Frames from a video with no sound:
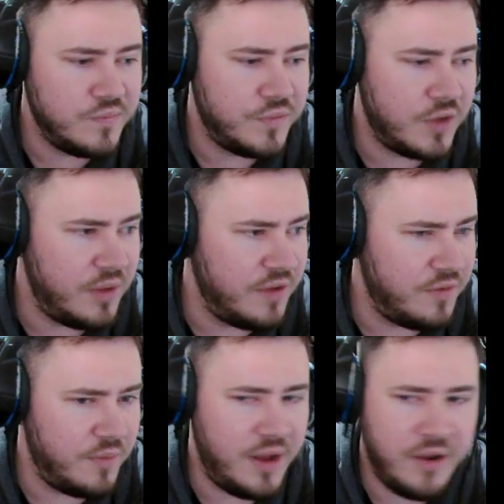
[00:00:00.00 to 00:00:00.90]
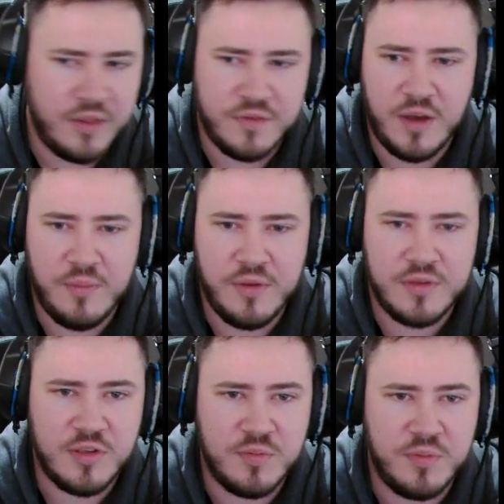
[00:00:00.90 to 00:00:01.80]
We'll play for about another 5 minutes.
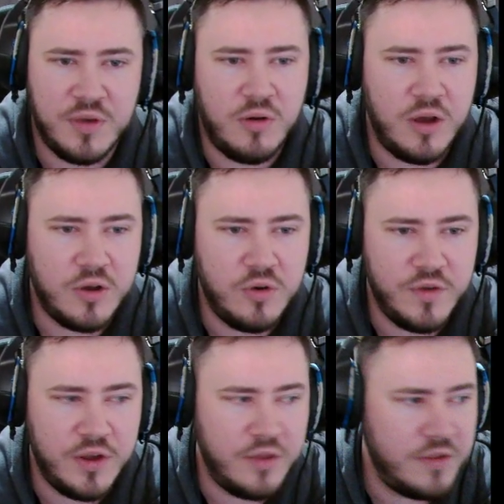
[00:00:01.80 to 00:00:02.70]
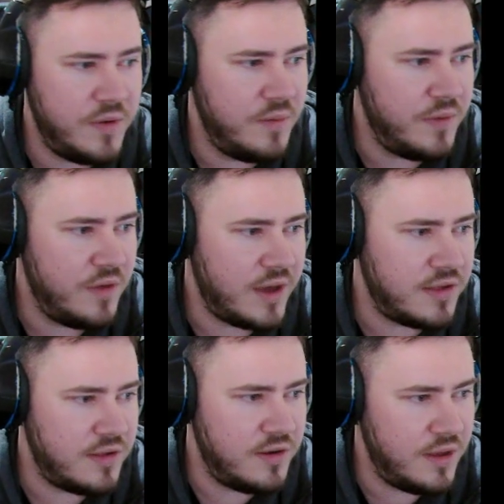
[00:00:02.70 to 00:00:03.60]
This has been quite a cool video. There's been a bit of
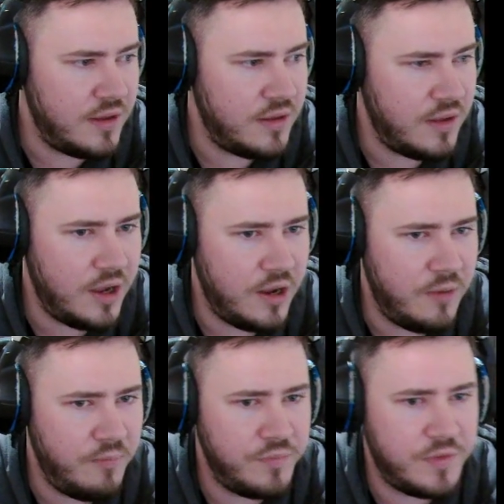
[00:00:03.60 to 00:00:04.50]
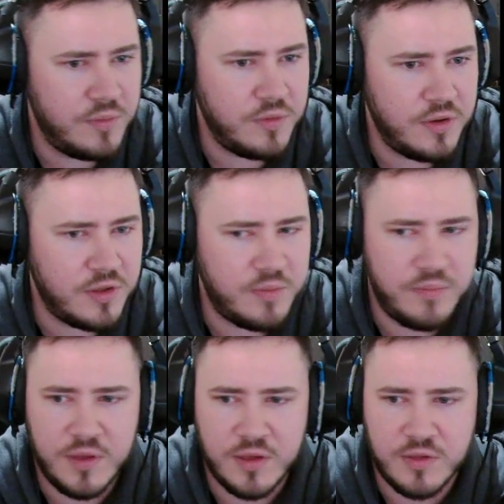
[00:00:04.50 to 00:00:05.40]
action here. Some good
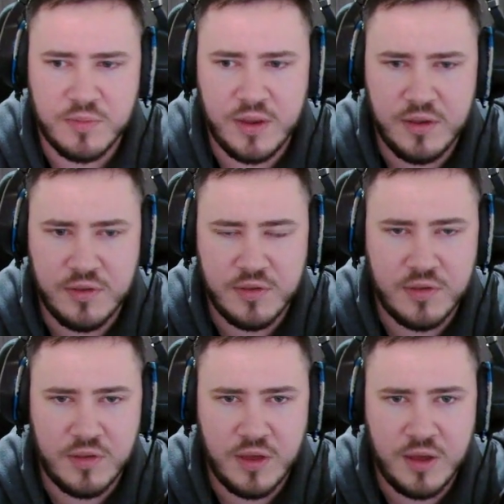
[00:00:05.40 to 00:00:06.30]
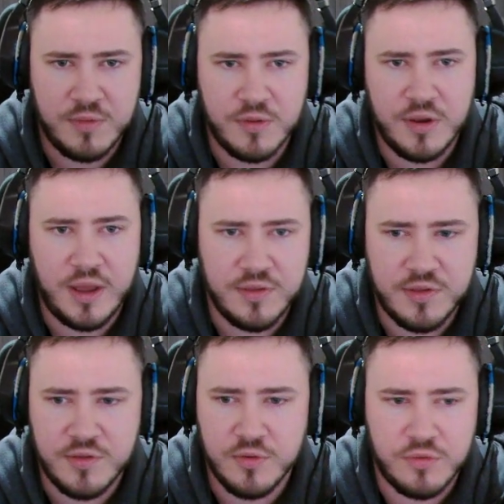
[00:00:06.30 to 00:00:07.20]
explains, some good hands to
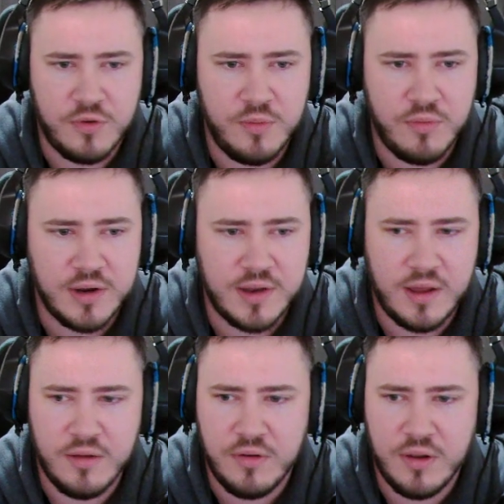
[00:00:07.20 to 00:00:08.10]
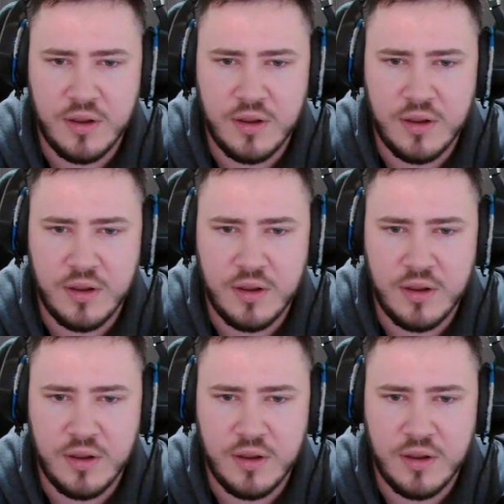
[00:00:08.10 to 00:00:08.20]
talk through and break down.